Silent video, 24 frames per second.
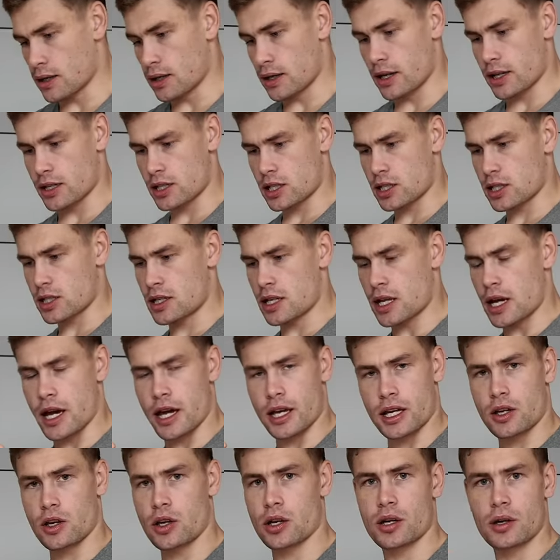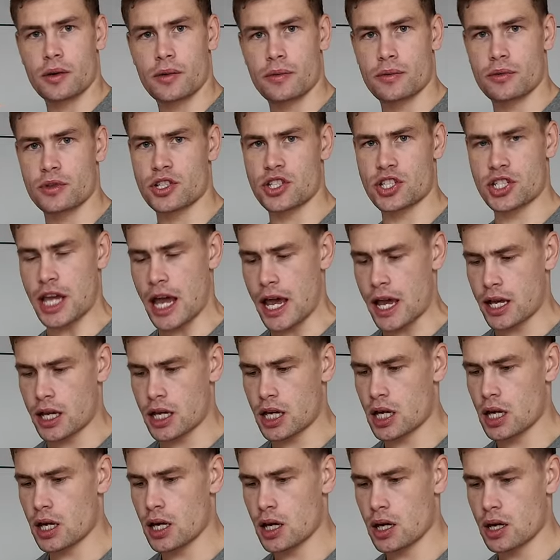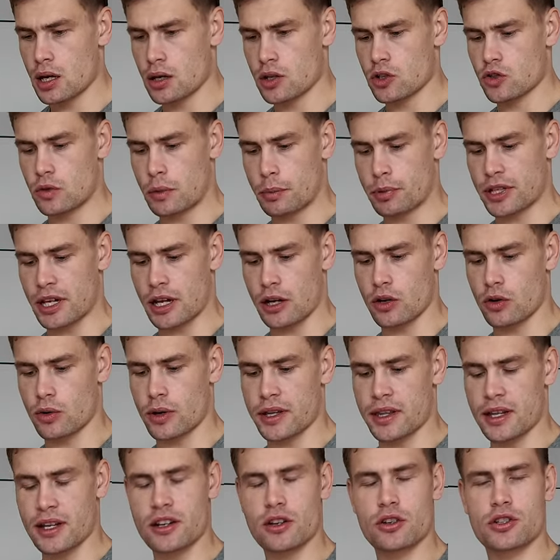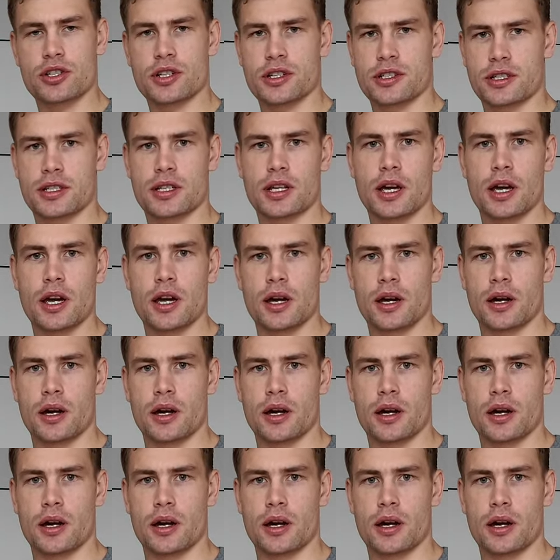it's like steak, sweet potato, and then there's this